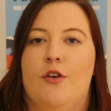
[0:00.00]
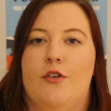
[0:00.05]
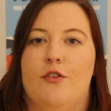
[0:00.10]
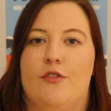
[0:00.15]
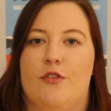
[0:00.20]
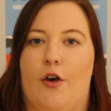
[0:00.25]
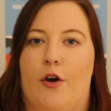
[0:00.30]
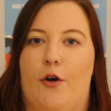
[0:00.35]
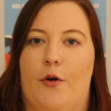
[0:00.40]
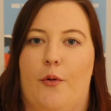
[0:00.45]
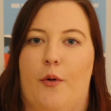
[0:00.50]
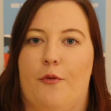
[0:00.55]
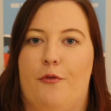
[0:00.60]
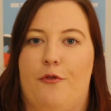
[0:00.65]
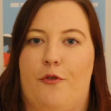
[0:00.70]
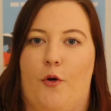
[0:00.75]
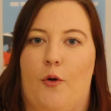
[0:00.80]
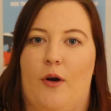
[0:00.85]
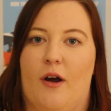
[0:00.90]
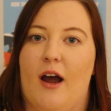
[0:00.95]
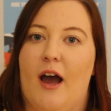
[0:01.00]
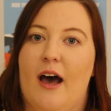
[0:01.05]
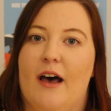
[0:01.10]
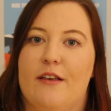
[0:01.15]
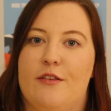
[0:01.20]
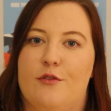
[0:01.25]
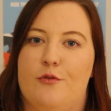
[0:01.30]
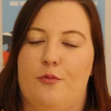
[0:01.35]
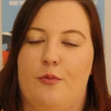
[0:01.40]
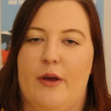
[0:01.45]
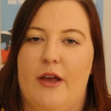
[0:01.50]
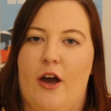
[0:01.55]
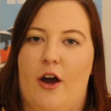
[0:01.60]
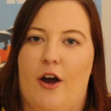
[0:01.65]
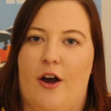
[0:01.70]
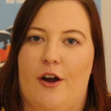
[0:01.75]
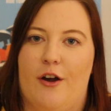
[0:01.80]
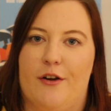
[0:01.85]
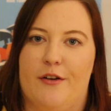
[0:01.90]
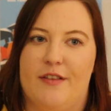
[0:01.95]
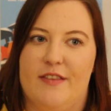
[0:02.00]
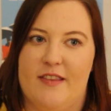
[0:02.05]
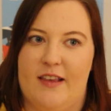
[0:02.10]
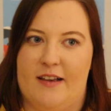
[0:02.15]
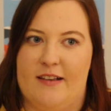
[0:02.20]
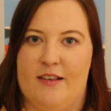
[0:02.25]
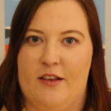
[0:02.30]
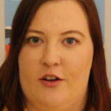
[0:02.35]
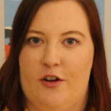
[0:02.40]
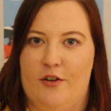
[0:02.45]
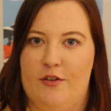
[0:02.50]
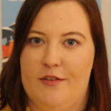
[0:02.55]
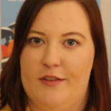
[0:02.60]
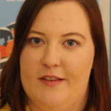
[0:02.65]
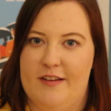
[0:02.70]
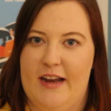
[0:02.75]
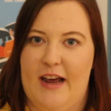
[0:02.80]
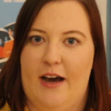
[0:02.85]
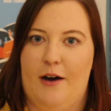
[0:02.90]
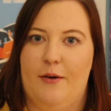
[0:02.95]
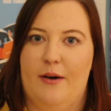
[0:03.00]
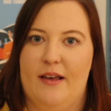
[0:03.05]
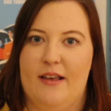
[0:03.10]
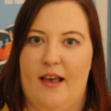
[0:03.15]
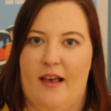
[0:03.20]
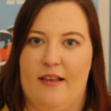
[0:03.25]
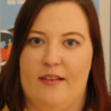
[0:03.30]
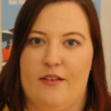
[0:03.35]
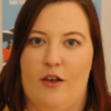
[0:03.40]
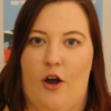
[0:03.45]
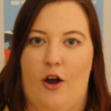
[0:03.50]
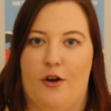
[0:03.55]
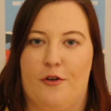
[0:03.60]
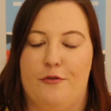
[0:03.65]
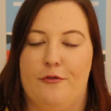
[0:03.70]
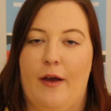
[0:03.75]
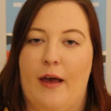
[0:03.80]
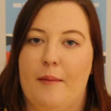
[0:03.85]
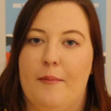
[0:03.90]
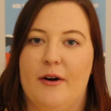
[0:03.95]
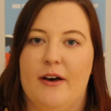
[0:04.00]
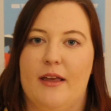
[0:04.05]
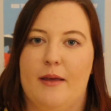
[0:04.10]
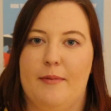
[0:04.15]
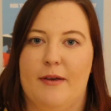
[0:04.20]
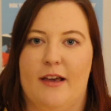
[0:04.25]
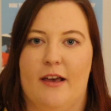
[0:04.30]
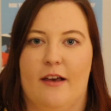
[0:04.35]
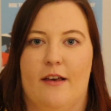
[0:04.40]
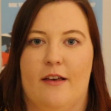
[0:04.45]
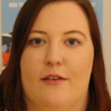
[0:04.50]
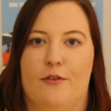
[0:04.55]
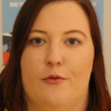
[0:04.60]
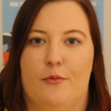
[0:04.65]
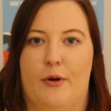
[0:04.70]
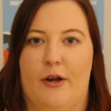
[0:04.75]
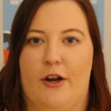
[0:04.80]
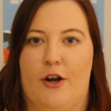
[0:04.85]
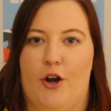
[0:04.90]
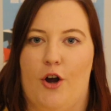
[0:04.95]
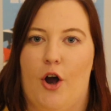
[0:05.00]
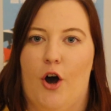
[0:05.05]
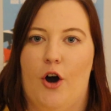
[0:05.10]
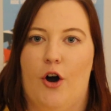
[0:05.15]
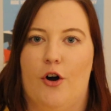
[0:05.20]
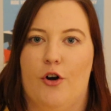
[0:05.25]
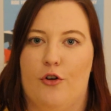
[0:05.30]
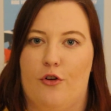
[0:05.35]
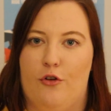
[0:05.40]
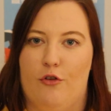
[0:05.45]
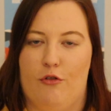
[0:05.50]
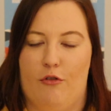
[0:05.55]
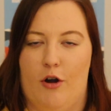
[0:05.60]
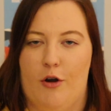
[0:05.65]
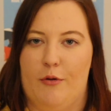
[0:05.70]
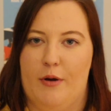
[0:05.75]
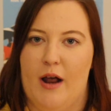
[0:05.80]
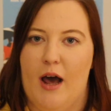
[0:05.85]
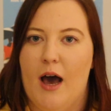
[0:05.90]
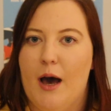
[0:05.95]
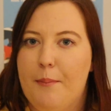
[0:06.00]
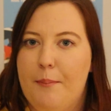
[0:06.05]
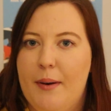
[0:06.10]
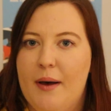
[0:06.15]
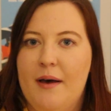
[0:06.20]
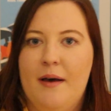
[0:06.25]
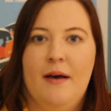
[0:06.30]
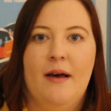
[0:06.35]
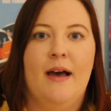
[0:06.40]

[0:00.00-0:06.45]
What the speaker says: So for us, we are 6 adults now as our family because we are all grown up,